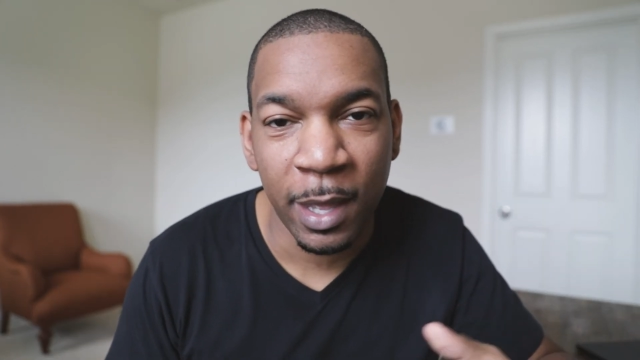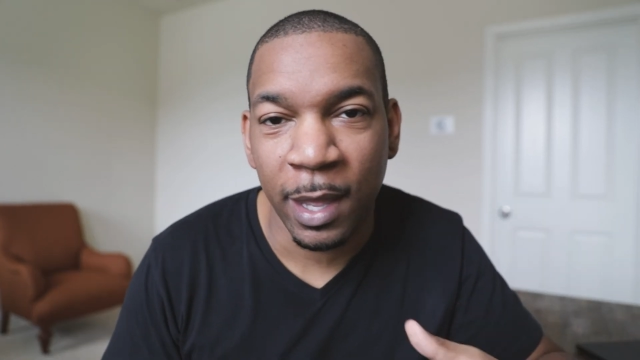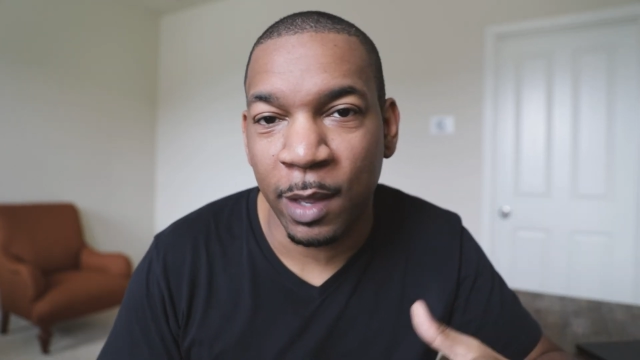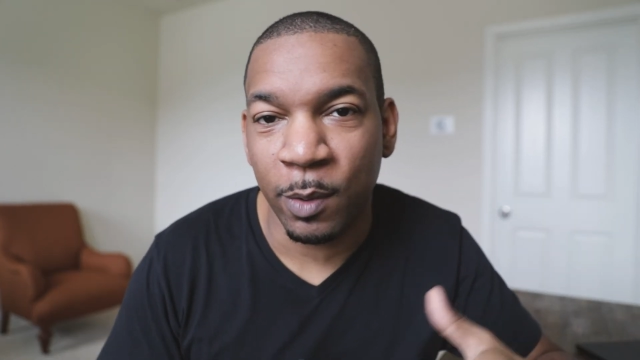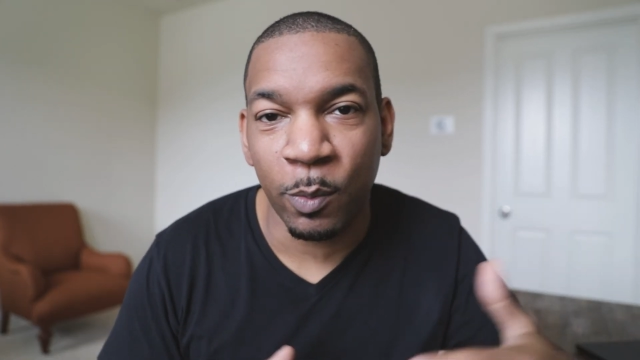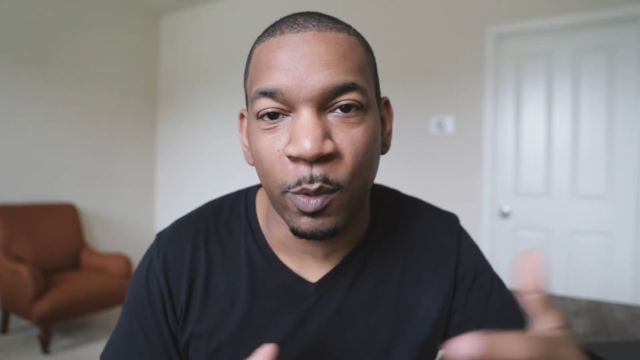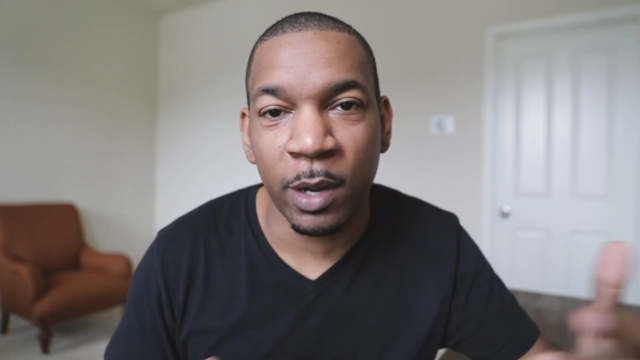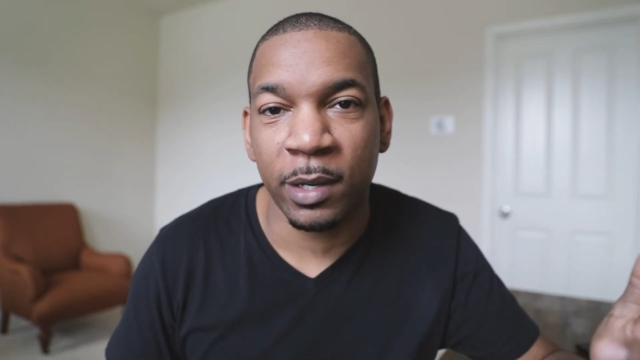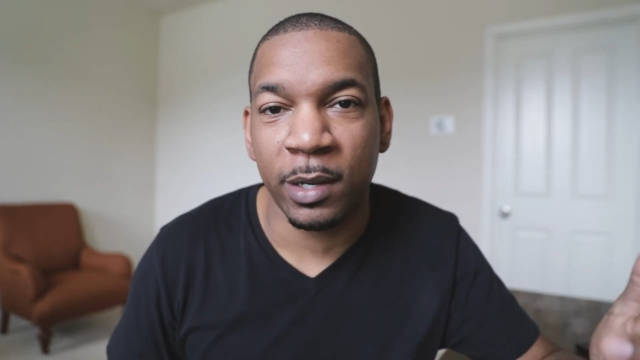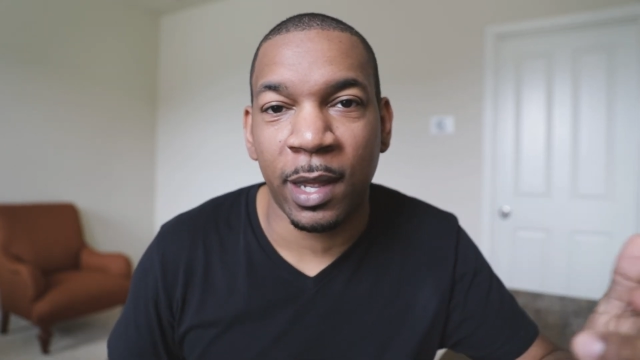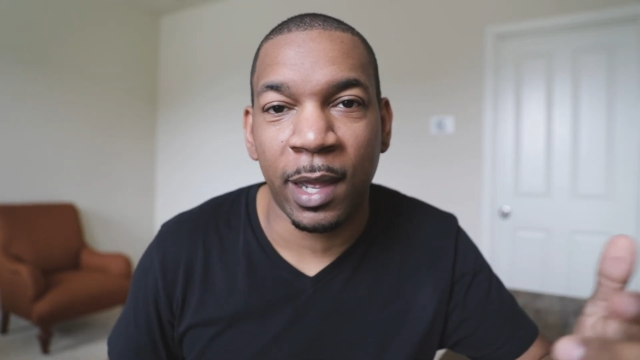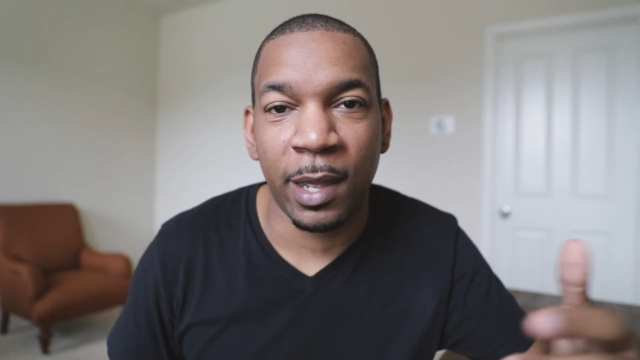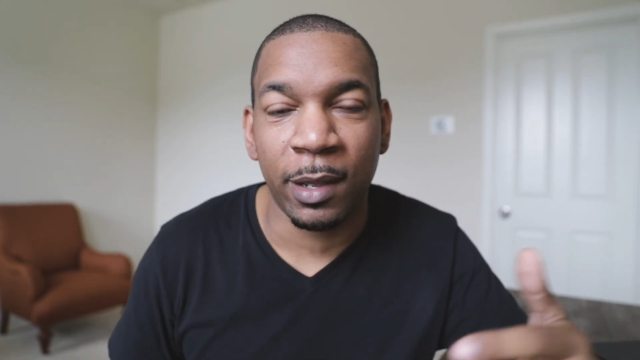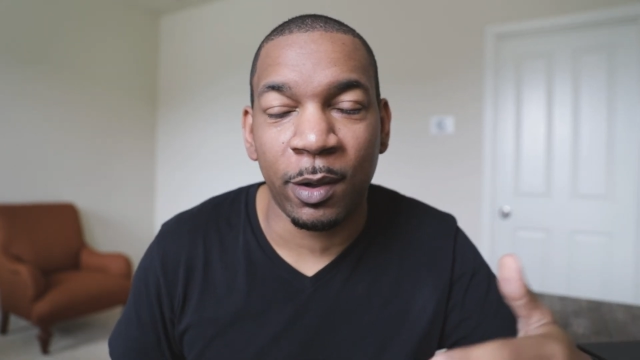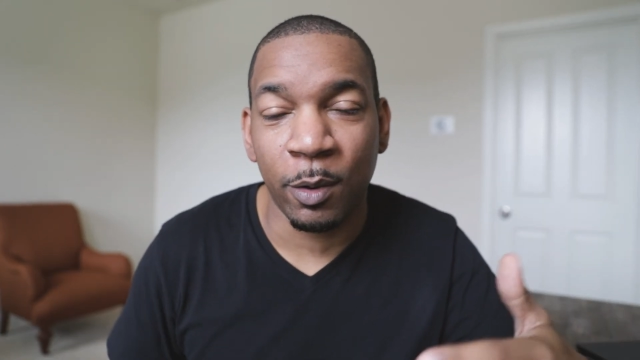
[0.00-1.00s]
in one
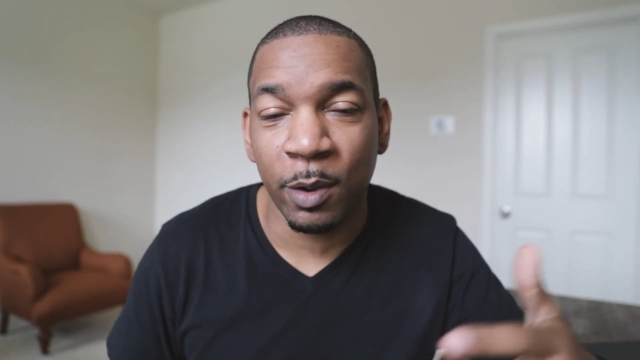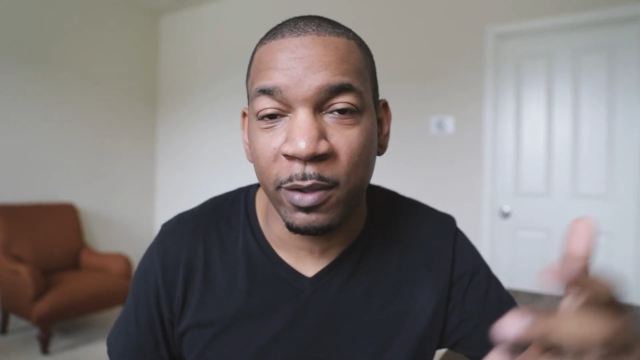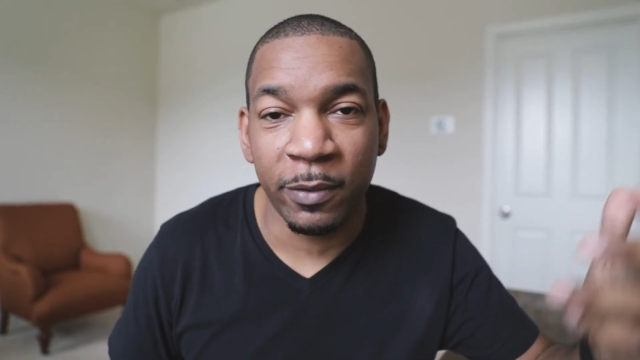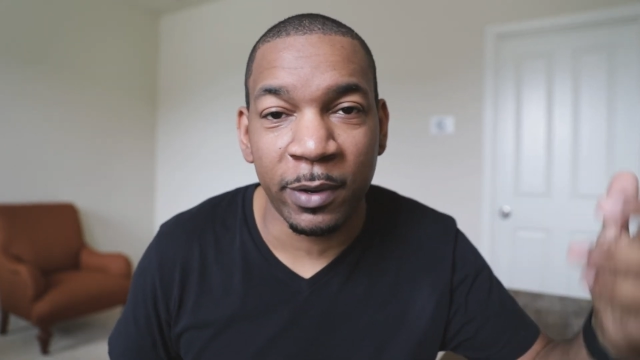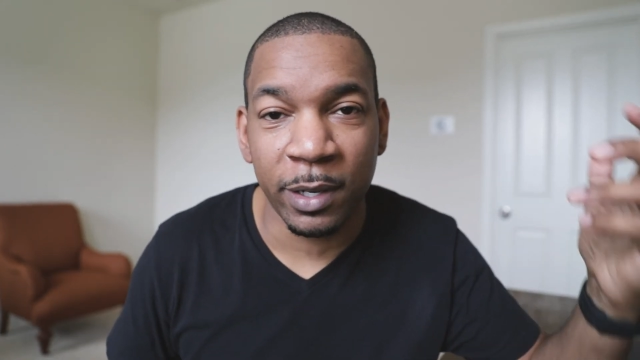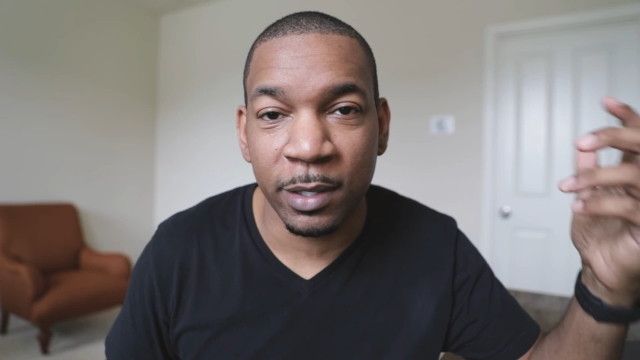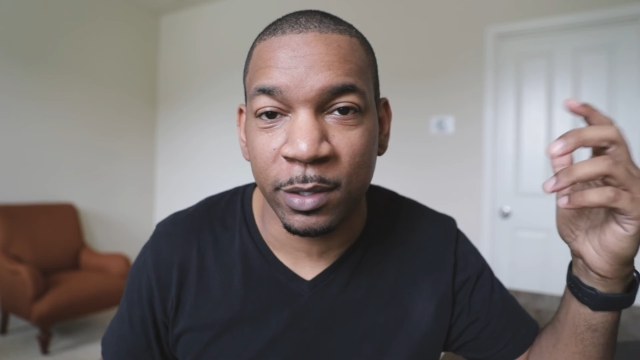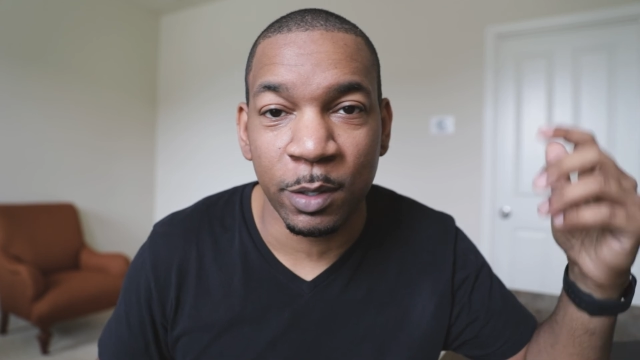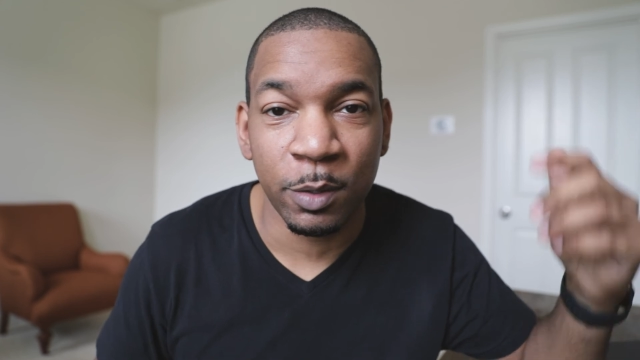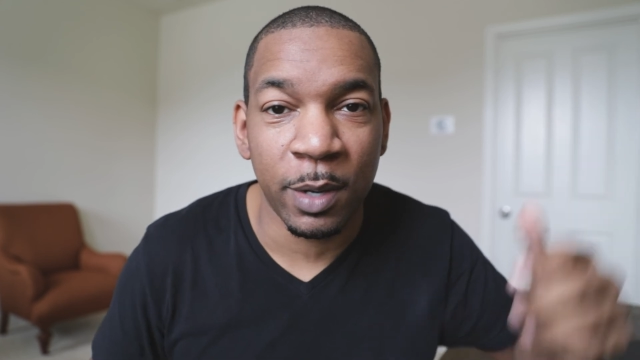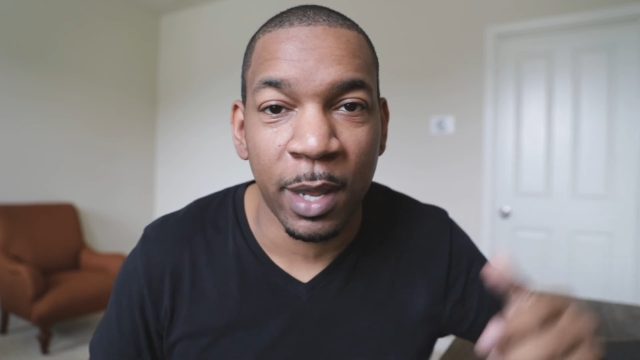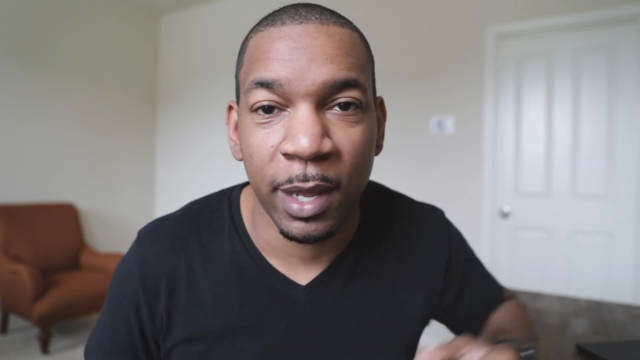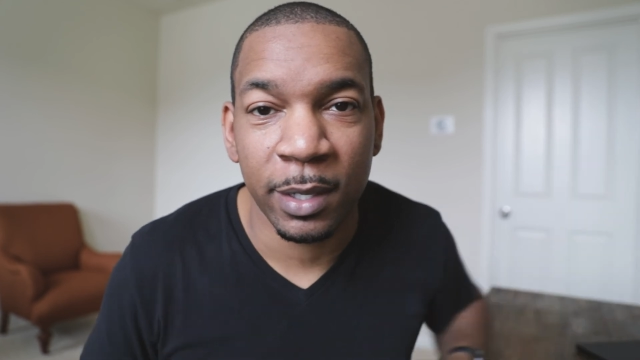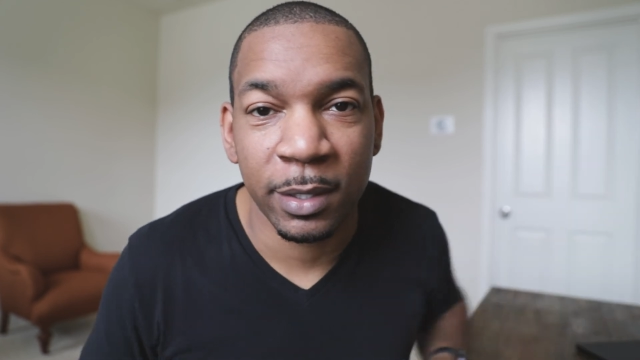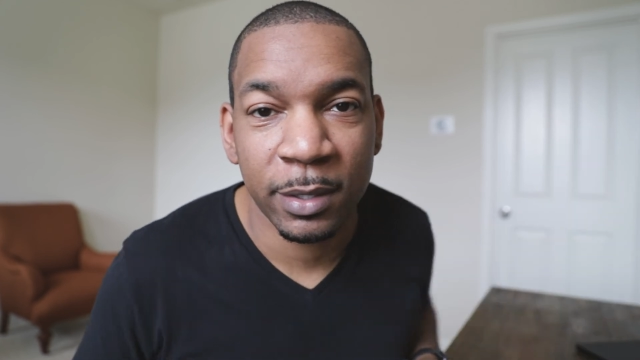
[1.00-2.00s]
day or even in 2
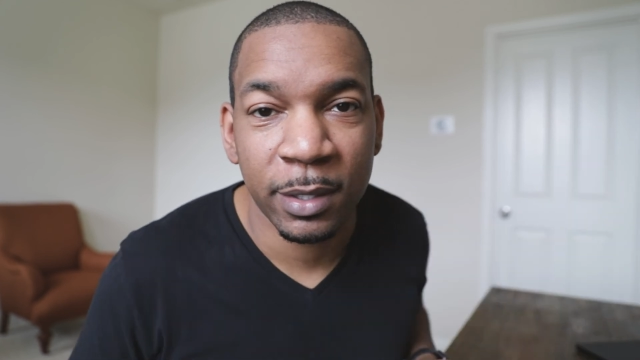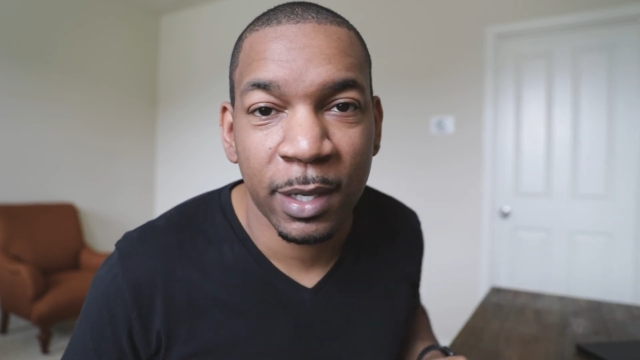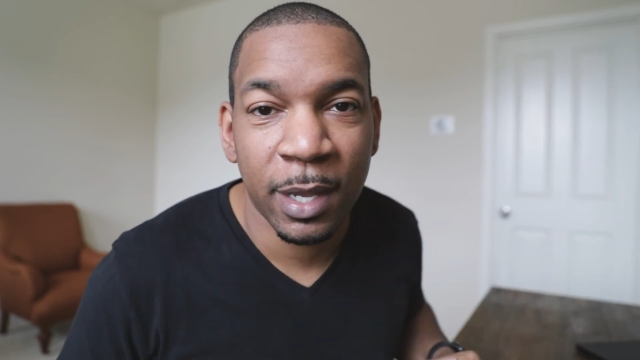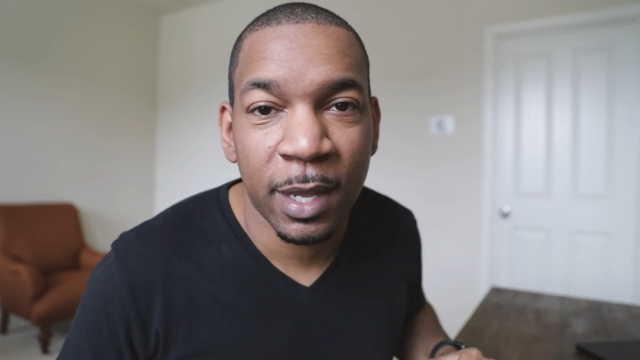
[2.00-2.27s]
days.